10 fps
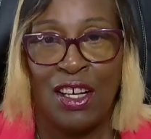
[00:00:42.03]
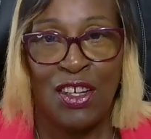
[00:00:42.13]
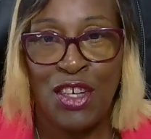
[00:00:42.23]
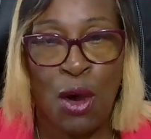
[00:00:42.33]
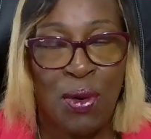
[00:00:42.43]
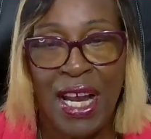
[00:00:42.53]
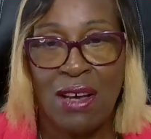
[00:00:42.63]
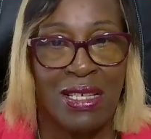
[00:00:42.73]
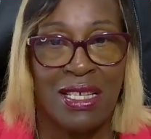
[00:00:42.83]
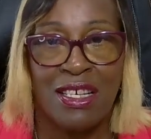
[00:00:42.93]
No one
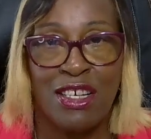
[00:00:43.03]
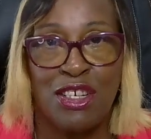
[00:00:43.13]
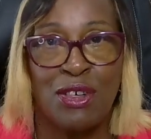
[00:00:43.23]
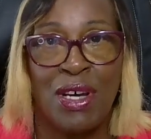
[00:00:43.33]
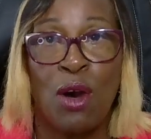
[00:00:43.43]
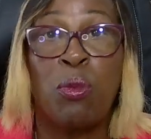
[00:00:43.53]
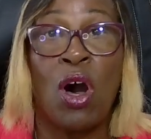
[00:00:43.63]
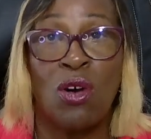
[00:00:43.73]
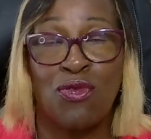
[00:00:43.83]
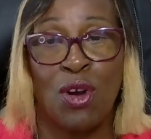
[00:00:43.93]
else is going to do it
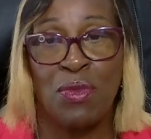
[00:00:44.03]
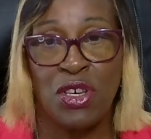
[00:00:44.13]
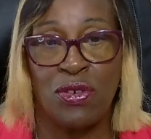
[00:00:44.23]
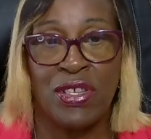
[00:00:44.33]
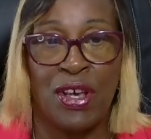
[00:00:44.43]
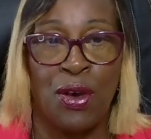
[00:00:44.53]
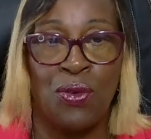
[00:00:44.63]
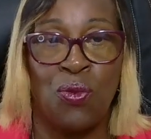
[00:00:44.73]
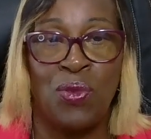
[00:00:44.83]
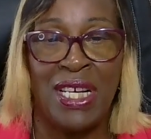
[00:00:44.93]
apart from you. So
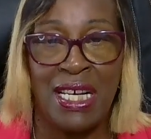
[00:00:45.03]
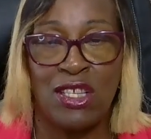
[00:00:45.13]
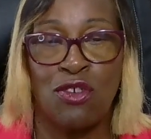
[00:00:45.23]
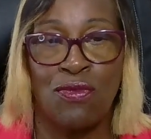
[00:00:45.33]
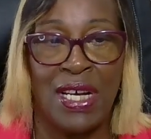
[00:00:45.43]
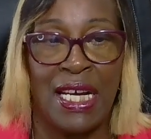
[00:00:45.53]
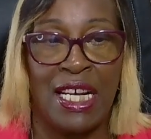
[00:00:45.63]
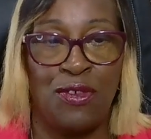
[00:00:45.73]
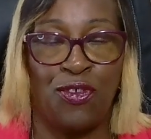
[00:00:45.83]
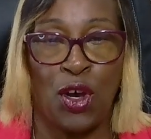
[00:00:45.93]
we need to really
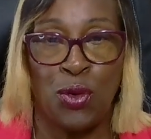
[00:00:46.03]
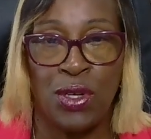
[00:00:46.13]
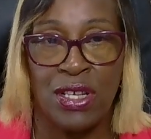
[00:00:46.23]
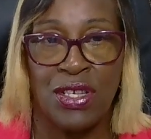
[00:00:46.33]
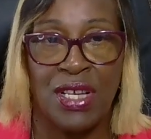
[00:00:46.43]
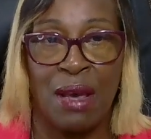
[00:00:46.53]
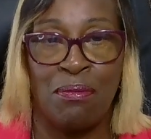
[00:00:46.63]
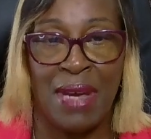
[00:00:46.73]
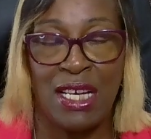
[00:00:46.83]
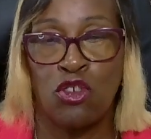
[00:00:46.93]
focus and
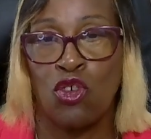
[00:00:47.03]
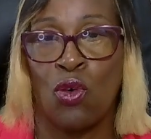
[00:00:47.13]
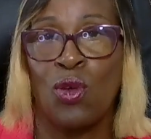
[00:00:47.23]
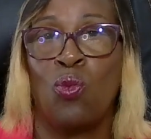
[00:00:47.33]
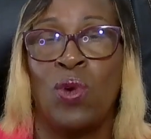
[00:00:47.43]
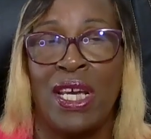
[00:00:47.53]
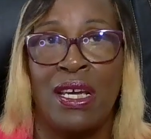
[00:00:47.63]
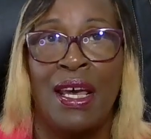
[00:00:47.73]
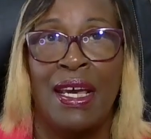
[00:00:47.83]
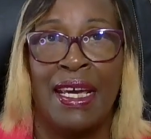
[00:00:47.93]
make sure that we
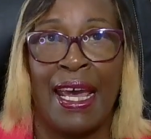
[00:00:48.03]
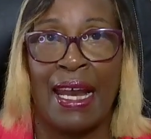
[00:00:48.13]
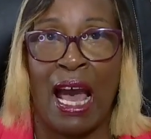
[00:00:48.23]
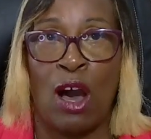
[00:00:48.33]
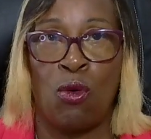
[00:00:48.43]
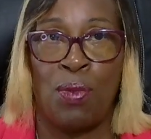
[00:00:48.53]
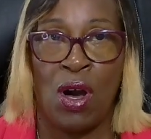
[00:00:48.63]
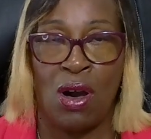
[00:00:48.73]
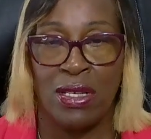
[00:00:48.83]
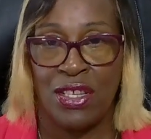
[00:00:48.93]
get our
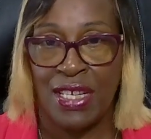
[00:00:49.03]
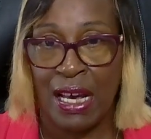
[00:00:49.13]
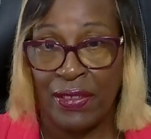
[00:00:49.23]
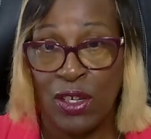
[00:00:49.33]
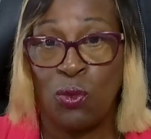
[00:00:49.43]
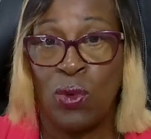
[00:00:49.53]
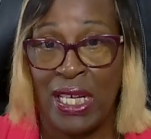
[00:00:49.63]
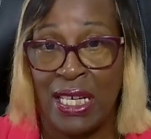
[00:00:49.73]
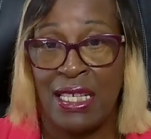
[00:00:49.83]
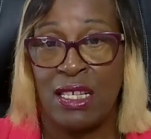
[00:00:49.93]
parts done that we
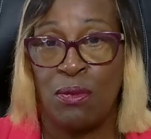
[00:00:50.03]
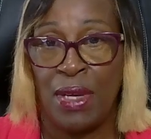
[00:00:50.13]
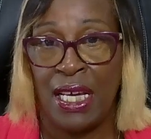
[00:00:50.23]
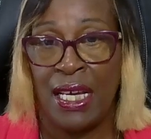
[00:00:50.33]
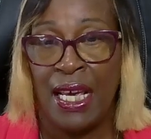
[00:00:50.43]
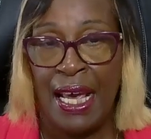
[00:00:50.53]
need to be